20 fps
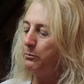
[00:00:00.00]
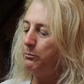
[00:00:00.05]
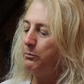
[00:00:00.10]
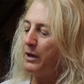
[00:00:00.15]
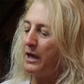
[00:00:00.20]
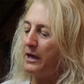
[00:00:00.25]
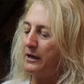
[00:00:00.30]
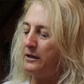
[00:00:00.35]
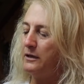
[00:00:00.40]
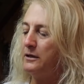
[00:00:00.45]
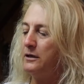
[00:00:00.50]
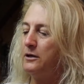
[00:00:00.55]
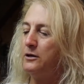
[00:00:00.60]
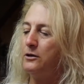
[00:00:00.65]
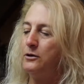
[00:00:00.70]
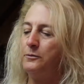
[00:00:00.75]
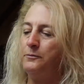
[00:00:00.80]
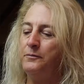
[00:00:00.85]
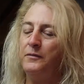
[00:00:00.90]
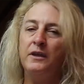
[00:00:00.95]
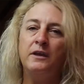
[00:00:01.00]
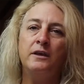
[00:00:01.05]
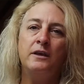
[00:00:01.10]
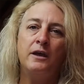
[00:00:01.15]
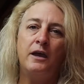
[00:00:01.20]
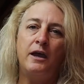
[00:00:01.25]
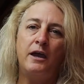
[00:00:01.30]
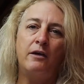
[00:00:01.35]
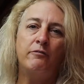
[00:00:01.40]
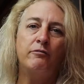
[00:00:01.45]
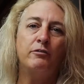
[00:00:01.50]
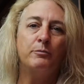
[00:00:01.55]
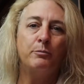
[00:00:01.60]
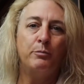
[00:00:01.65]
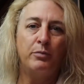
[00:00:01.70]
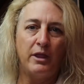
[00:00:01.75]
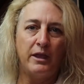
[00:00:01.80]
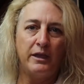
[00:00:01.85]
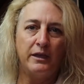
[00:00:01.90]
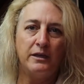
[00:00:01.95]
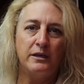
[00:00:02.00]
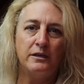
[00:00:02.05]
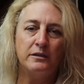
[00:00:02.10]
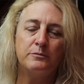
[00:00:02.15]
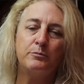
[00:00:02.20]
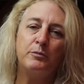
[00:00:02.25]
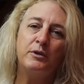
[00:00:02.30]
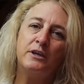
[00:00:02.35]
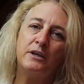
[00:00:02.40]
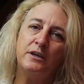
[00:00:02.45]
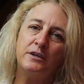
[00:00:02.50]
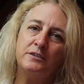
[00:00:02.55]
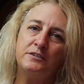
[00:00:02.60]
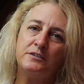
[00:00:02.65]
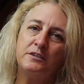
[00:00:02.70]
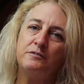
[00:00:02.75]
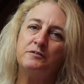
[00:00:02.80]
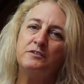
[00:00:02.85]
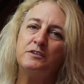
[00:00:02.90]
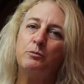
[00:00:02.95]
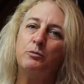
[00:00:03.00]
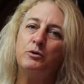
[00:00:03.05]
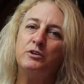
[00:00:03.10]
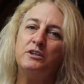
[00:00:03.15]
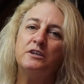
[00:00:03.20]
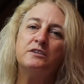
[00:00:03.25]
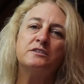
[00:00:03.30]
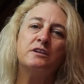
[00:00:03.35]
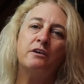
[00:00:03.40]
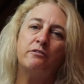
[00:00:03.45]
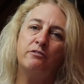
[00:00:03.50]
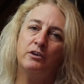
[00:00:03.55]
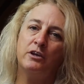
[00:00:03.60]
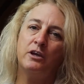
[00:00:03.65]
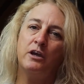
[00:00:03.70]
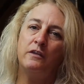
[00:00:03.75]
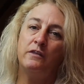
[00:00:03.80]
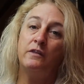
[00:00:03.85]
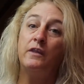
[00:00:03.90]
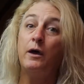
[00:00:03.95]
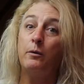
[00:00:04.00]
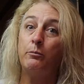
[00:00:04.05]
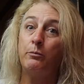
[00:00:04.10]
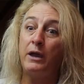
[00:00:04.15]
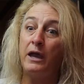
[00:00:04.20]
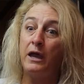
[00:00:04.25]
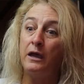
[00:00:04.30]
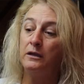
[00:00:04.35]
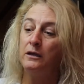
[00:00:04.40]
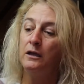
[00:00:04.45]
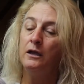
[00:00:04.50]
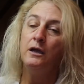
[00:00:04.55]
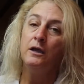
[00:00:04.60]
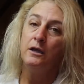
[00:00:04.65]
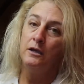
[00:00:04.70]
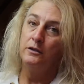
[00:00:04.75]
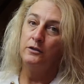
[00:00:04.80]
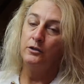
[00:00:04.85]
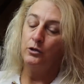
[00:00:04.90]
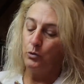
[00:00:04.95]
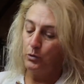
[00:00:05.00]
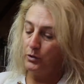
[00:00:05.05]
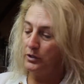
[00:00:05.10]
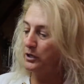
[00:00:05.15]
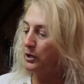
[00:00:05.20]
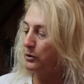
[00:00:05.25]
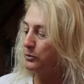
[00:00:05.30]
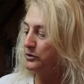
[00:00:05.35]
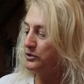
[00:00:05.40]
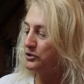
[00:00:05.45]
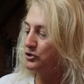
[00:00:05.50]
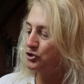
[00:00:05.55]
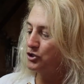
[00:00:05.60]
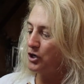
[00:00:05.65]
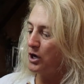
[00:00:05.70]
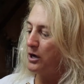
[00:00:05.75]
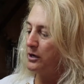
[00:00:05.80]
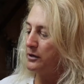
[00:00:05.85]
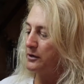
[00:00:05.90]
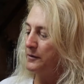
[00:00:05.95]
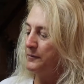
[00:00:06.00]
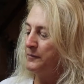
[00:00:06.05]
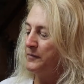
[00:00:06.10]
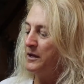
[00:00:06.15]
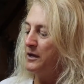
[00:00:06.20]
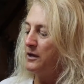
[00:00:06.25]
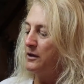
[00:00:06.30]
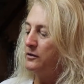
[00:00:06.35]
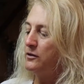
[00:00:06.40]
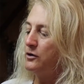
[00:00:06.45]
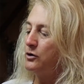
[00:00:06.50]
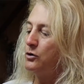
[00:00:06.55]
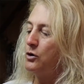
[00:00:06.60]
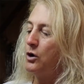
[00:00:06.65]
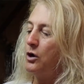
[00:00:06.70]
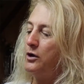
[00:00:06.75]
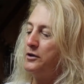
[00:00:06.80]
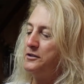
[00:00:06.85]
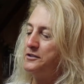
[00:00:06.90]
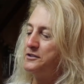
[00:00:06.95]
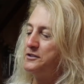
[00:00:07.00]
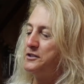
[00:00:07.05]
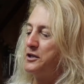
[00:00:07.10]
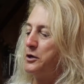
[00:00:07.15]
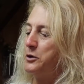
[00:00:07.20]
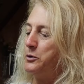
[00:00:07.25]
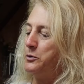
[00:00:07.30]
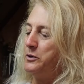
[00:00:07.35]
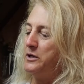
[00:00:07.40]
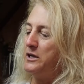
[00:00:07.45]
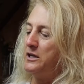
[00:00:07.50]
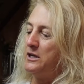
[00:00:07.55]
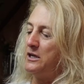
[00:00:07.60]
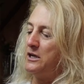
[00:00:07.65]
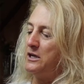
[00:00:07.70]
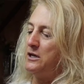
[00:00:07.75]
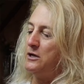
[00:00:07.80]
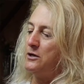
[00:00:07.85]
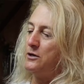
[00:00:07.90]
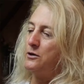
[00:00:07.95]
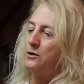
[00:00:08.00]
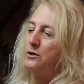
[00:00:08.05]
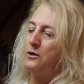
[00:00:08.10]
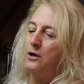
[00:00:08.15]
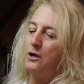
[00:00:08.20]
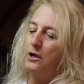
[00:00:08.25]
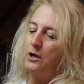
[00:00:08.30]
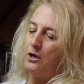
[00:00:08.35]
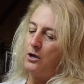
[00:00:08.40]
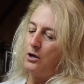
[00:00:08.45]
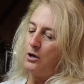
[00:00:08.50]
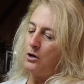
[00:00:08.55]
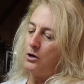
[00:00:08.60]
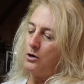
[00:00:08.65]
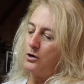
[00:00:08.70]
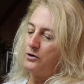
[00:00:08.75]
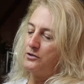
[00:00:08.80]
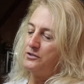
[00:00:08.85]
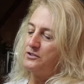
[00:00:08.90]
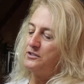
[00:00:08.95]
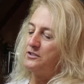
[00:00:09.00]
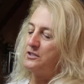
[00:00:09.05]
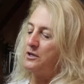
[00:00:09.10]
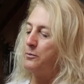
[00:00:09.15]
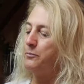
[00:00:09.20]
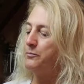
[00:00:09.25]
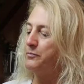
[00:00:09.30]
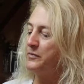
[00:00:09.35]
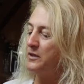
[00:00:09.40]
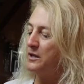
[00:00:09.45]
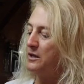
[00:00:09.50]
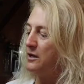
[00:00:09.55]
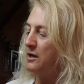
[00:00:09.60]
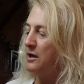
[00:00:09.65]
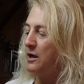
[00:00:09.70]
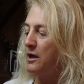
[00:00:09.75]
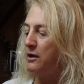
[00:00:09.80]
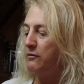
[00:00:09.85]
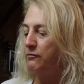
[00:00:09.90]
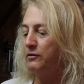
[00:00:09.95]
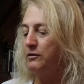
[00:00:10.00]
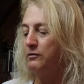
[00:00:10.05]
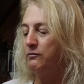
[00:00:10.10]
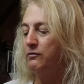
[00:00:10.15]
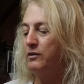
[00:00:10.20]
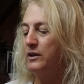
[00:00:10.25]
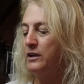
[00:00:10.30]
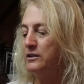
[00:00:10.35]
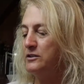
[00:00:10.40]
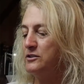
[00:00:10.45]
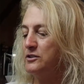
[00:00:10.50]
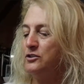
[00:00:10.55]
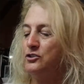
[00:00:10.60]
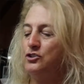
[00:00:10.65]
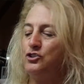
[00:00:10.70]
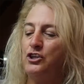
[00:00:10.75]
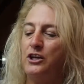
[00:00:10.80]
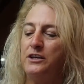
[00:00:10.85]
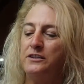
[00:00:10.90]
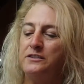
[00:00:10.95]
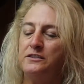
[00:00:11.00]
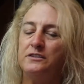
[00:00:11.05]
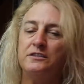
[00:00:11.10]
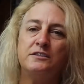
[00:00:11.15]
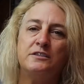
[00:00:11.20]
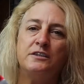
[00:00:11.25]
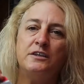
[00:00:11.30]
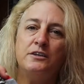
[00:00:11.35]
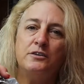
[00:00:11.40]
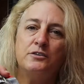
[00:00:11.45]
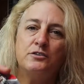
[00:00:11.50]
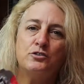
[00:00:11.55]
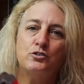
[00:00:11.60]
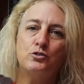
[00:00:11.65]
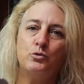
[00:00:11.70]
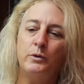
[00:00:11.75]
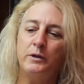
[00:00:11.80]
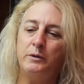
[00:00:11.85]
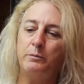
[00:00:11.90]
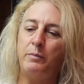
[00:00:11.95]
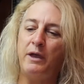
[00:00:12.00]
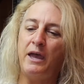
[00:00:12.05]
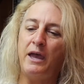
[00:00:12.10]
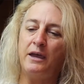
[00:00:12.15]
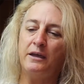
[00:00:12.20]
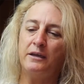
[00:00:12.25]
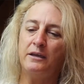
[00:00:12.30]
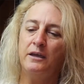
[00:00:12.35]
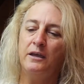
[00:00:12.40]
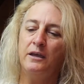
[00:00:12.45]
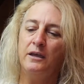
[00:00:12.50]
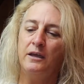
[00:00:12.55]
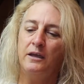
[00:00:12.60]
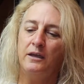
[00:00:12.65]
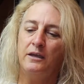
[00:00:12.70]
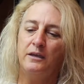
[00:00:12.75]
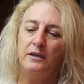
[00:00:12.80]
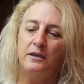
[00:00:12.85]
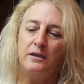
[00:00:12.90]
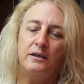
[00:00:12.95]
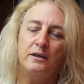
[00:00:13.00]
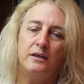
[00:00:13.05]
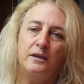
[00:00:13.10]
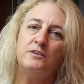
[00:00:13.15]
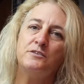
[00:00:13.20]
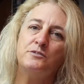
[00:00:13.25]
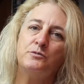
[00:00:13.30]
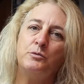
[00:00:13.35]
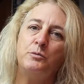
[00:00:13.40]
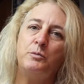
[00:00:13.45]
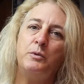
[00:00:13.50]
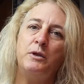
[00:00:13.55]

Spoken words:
back in here, I have a blanket, because if someone does have a cut that bad, they're going to go into shock. There are also in here are some hyphen vent chest seals, twin pack. This would